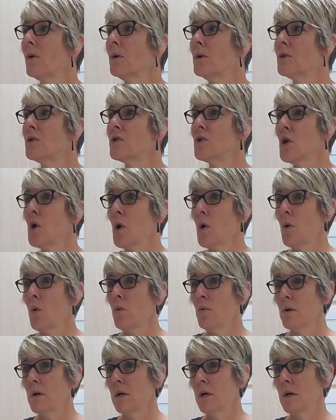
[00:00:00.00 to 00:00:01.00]

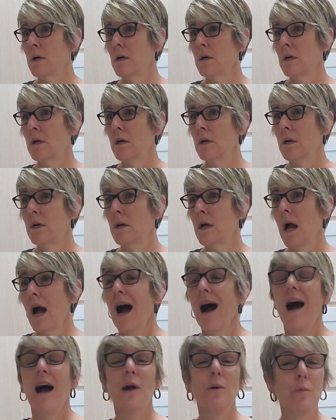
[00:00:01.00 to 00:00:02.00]
So
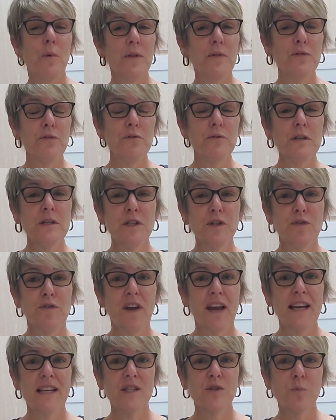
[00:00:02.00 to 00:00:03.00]
I went through this
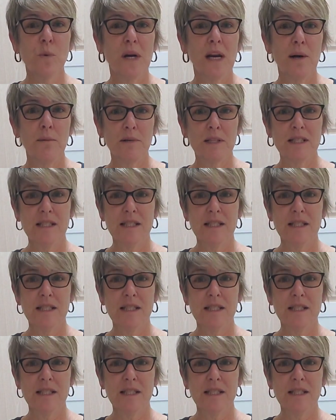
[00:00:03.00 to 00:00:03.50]
phase when I was